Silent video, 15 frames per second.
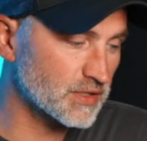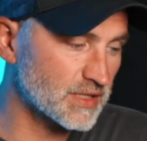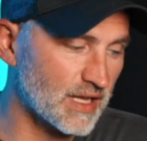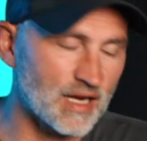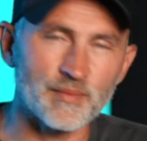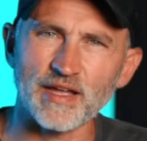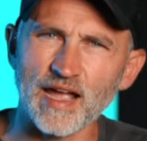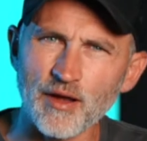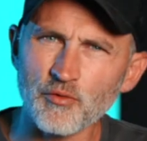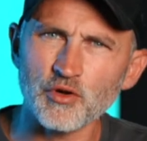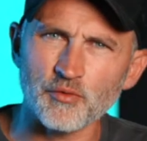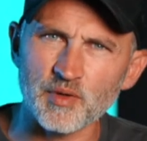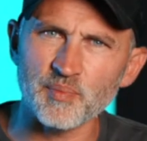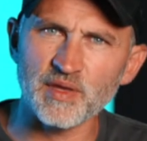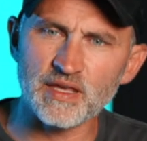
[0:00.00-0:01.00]
and I'm like, I want to
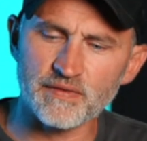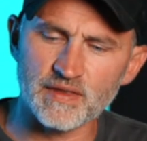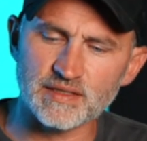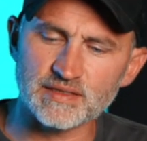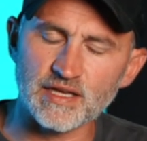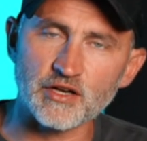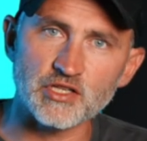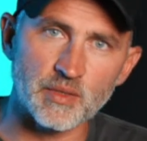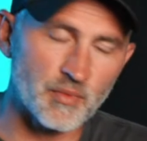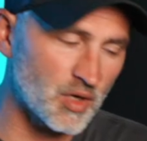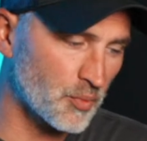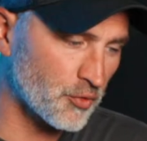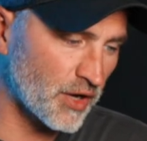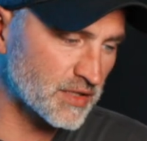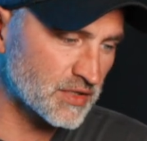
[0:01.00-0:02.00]
repeat this section. I'm going to
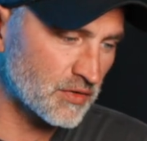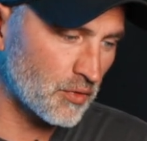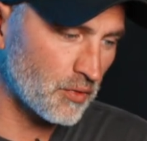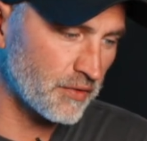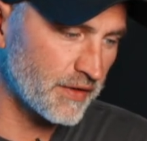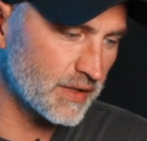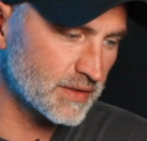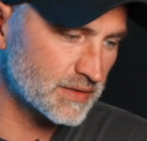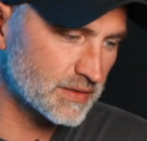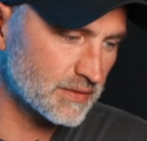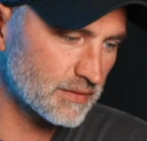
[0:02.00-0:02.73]
press and hold this.